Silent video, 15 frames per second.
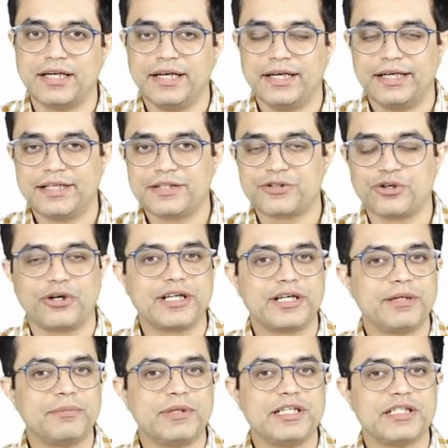It is not a
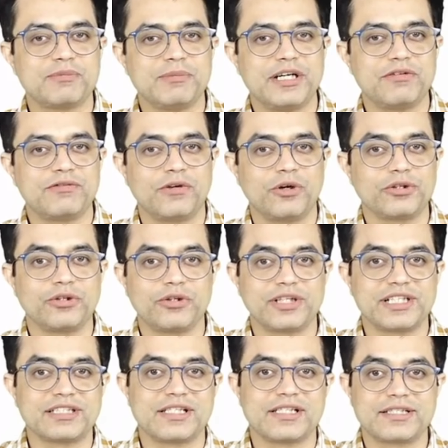replacement for your
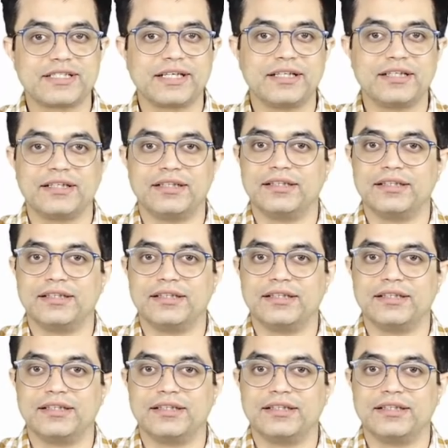existing